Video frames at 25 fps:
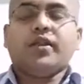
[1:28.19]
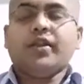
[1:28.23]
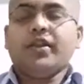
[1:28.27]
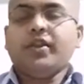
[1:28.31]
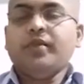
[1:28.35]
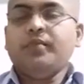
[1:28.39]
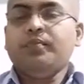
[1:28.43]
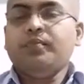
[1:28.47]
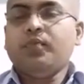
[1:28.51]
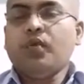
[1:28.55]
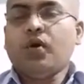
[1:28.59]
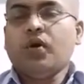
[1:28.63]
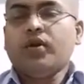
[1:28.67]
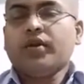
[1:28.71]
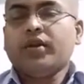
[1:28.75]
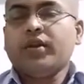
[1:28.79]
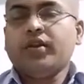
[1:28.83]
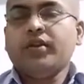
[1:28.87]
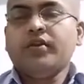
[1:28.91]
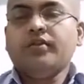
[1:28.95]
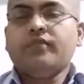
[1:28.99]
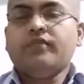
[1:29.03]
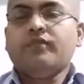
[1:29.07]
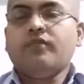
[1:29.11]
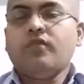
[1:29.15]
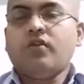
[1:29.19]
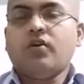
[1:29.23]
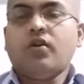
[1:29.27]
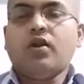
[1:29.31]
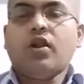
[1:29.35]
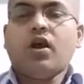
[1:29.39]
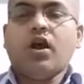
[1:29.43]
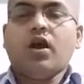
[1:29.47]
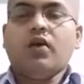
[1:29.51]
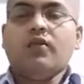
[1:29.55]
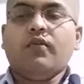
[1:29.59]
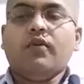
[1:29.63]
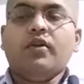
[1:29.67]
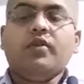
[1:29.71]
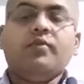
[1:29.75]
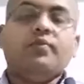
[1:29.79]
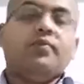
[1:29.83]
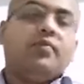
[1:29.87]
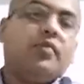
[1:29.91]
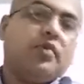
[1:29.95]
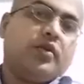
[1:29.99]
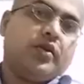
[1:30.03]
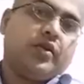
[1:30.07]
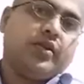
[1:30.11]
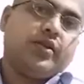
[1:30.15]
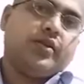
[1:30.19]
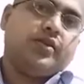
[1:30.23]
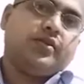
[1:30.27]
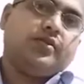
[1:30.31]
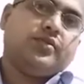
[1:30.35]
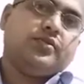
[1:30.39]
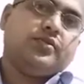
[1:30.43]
important for our body?